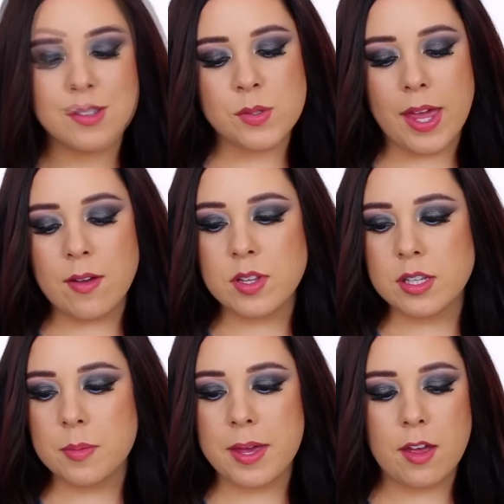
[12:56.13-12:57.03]
So I have a
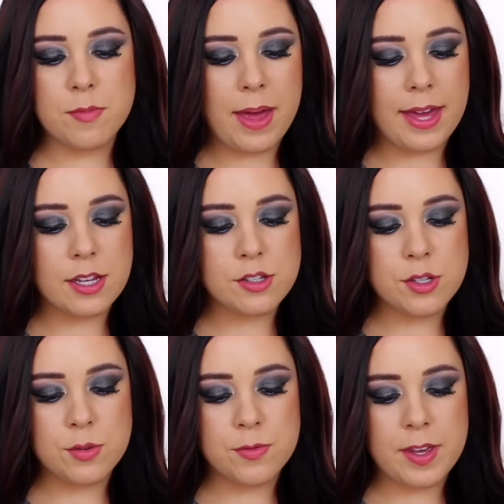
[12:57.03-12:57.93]
little bit of my
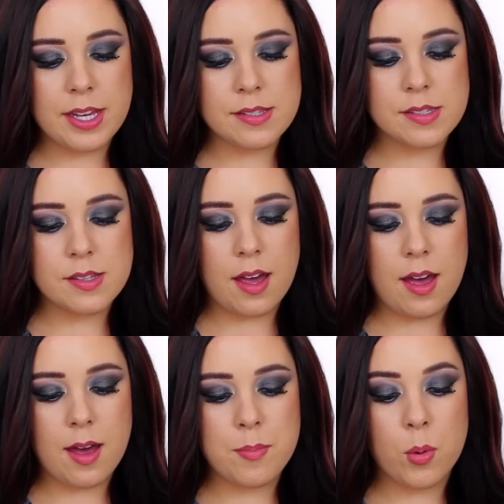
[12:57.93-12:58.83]
Too Faced
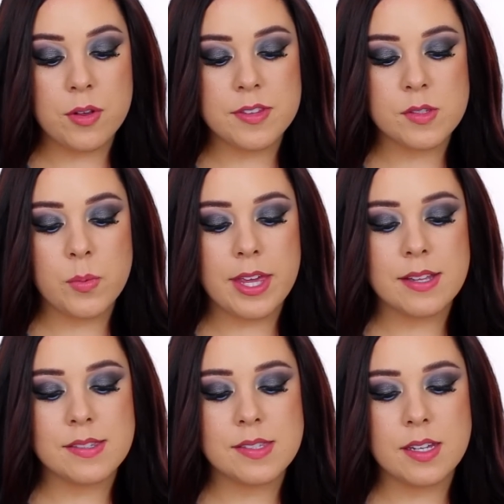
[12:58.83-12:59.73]
uh, Born This Way
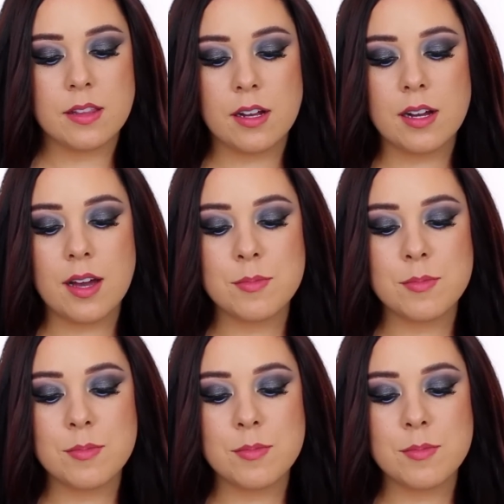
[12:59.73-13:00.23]
concealer.